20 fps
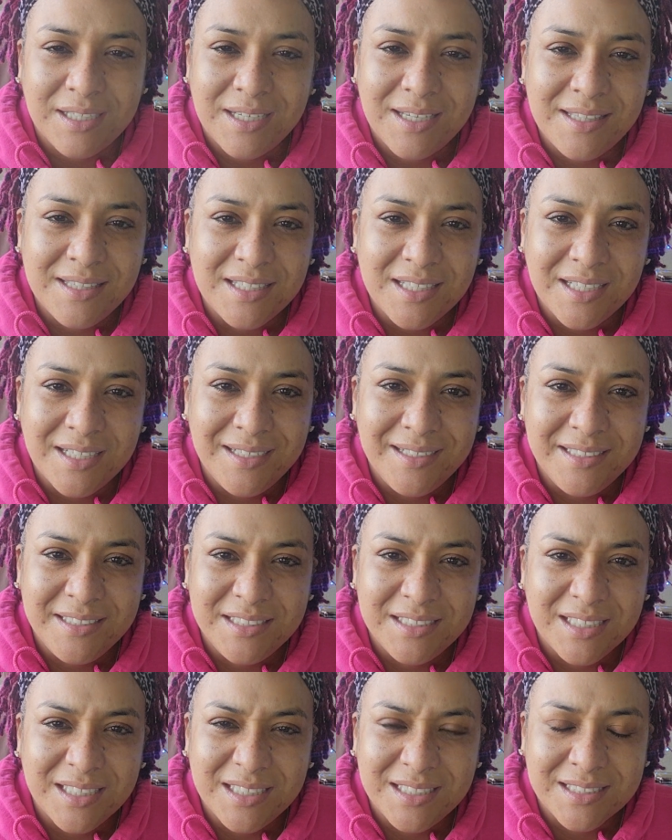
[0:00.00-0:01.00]
and then it,
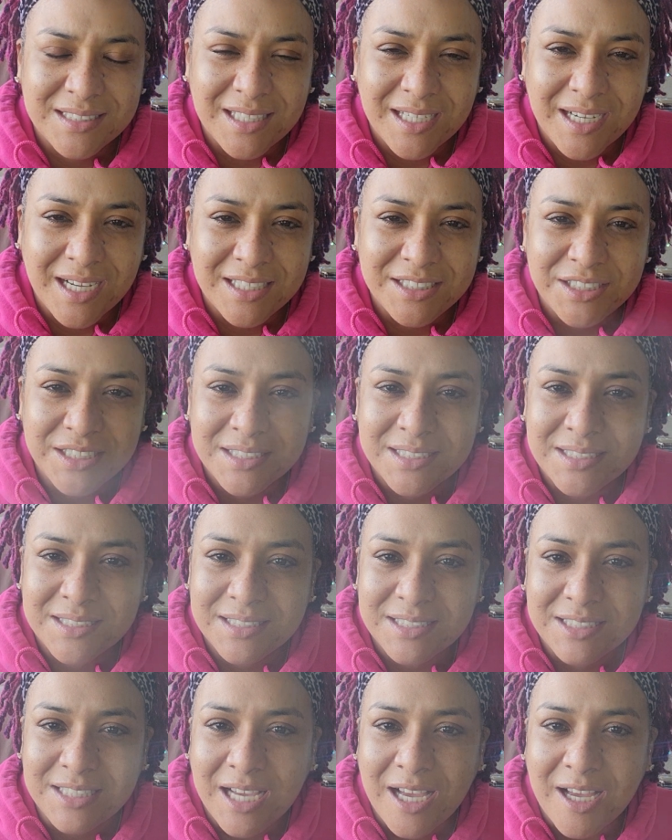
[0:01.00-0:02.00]
it's like I just
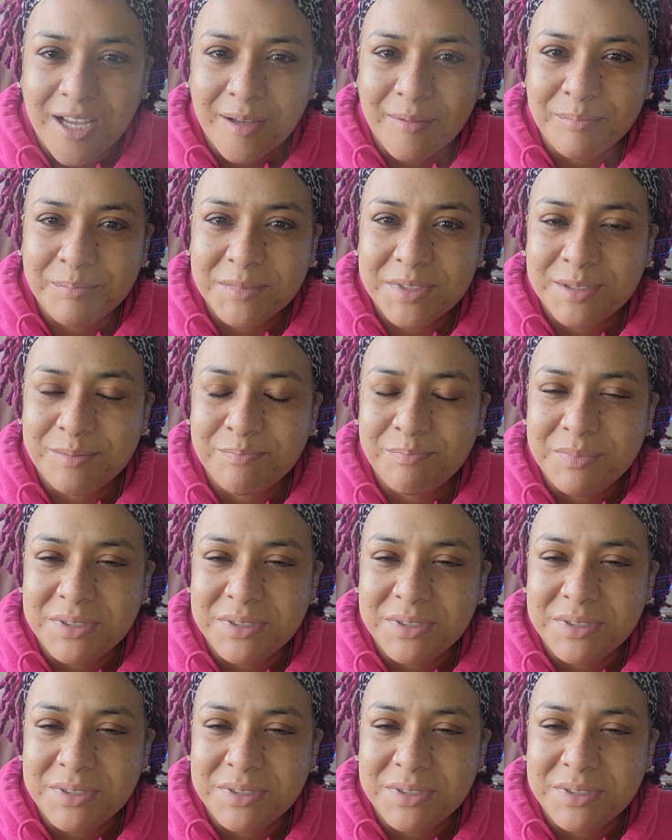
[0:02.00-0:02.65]
stopped